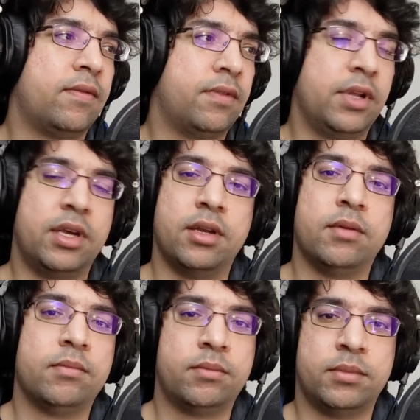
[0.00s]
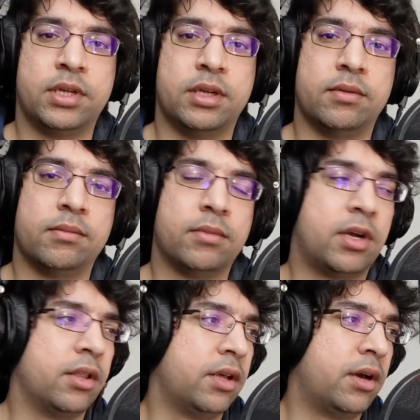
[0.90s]
Flynn, and
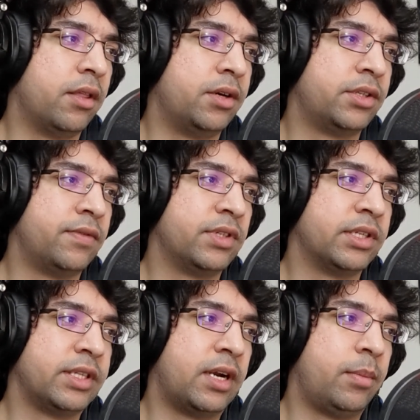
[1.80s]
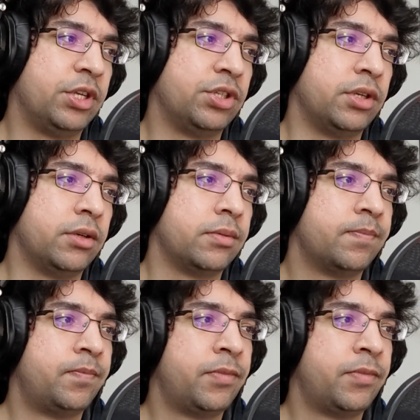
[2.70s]
all the other services that I mentioned.